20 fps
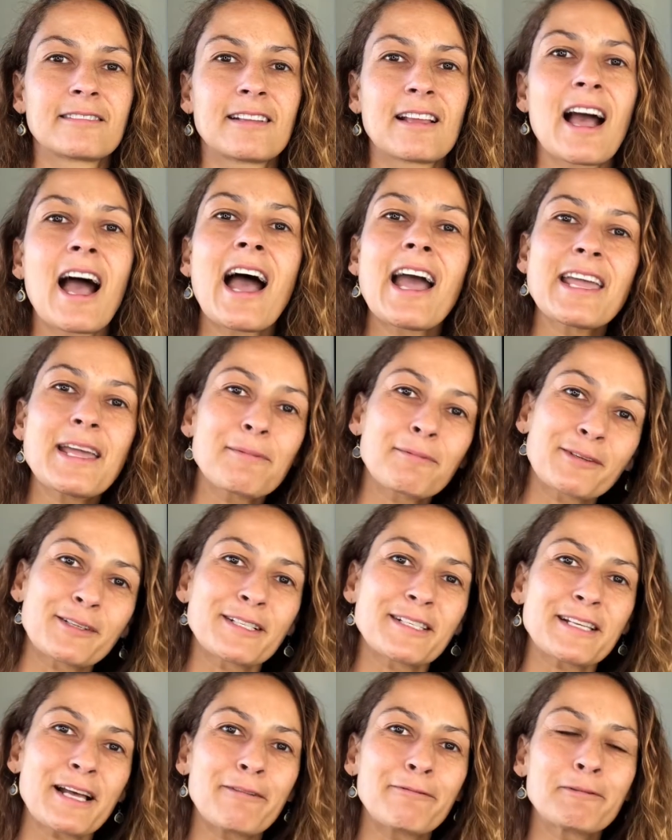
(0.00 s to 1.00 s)
I am
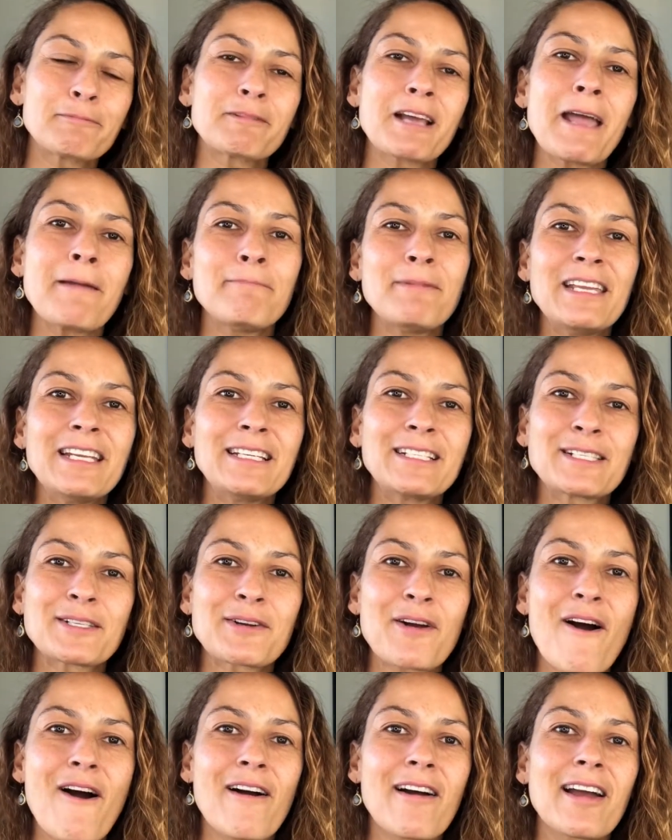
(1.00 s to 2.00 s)
Christel from Diabetes
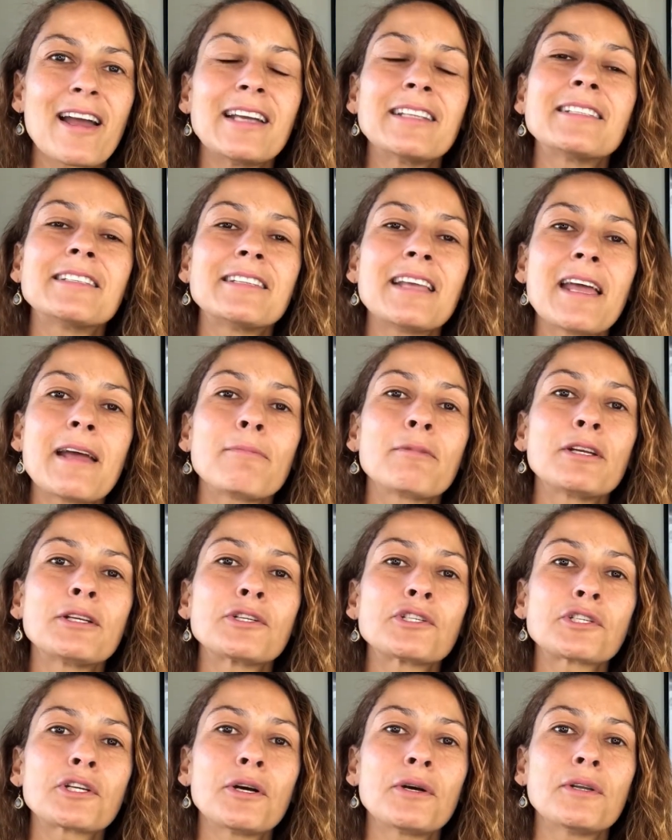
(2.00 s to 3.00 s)
Strong, and today I'm gonna
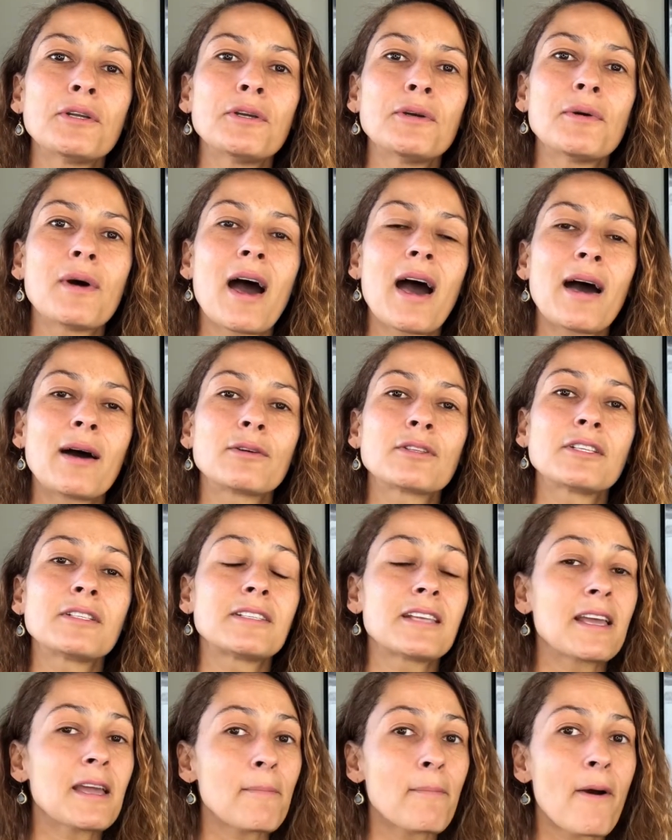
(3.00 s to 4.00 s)
show you how to
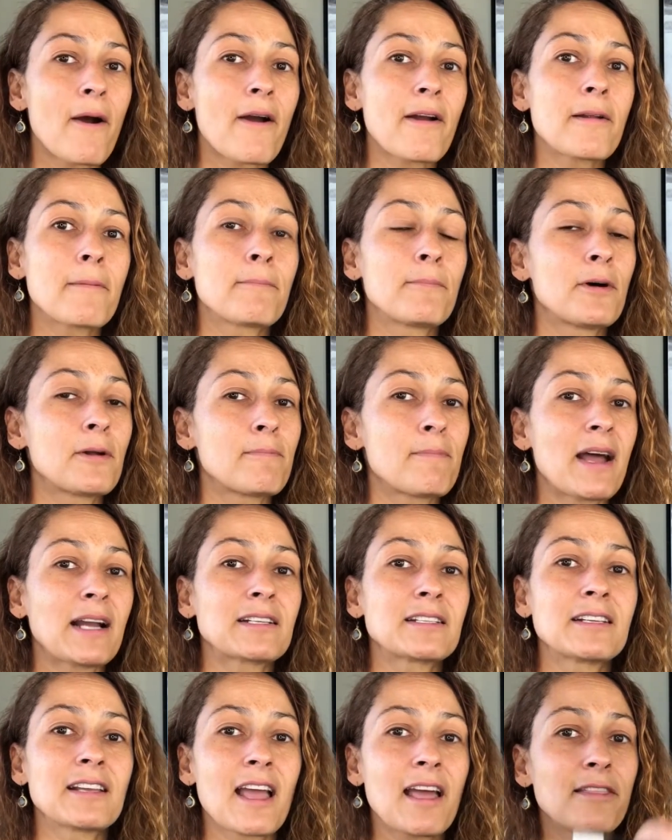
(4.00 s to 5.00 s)
take apart and put
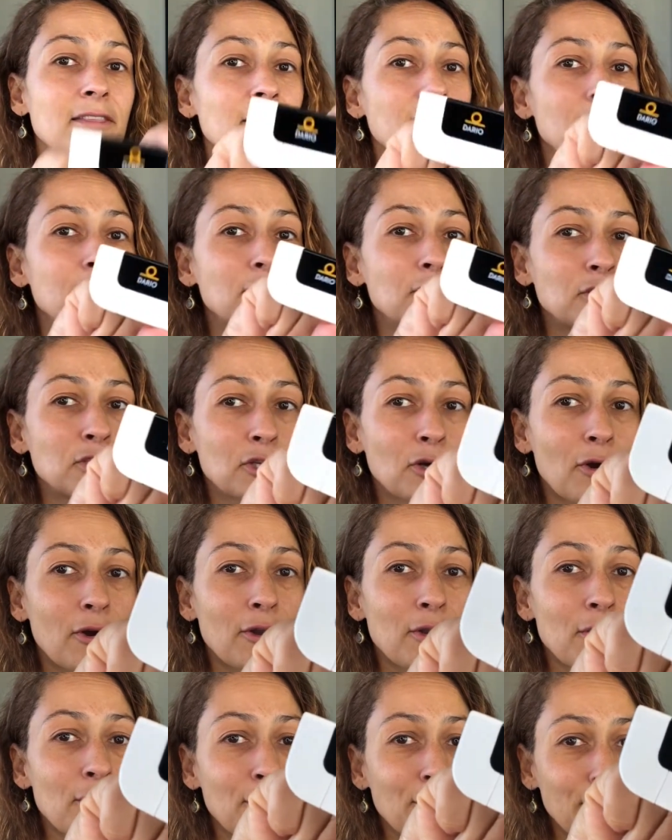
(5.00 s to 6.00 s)
back together the
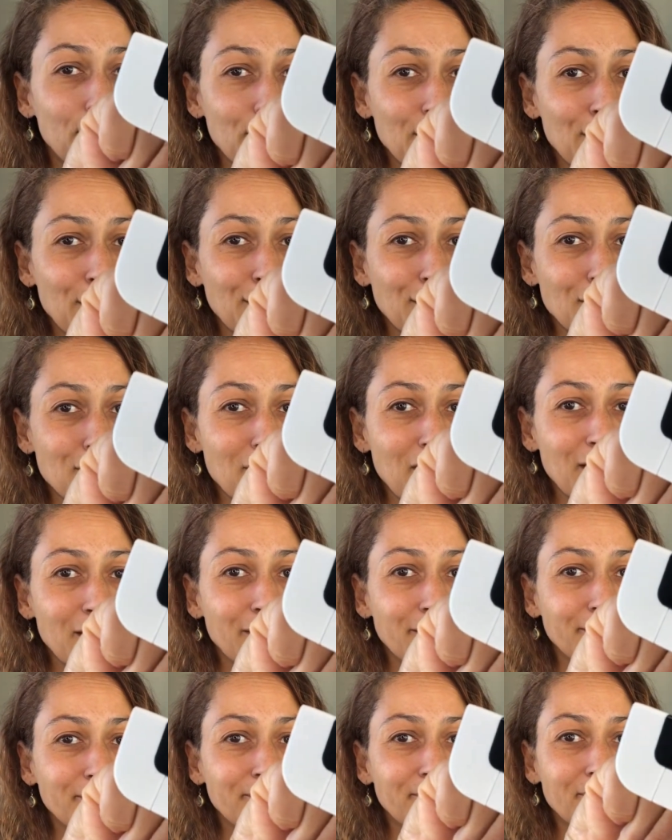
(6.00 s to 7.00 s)
Dario glucose
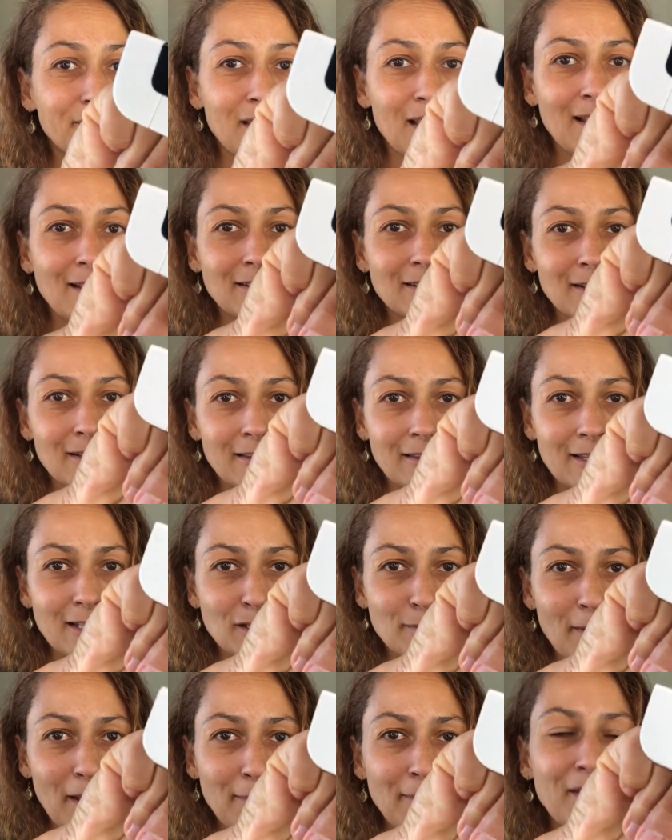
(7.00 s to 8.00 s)
meter. So
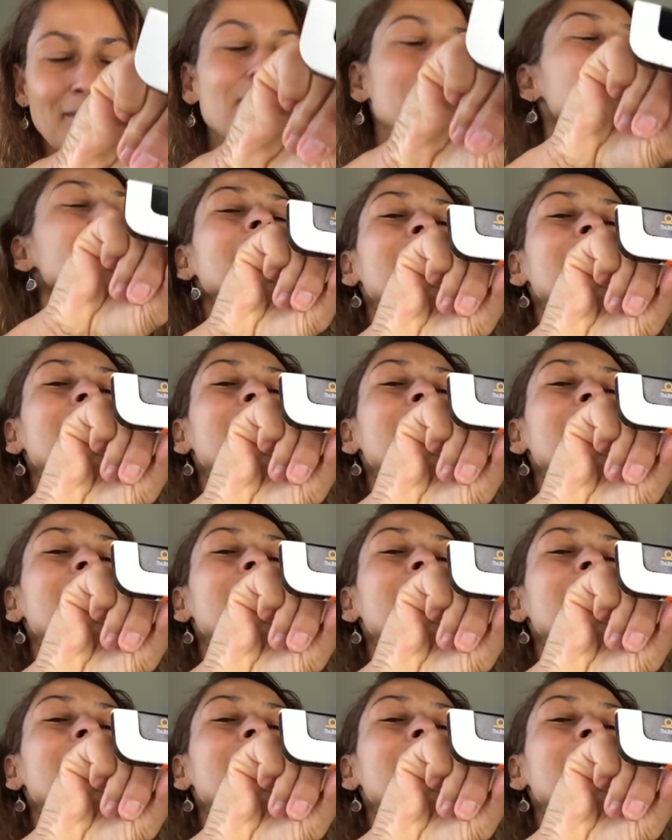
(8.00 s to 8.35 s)
this baby.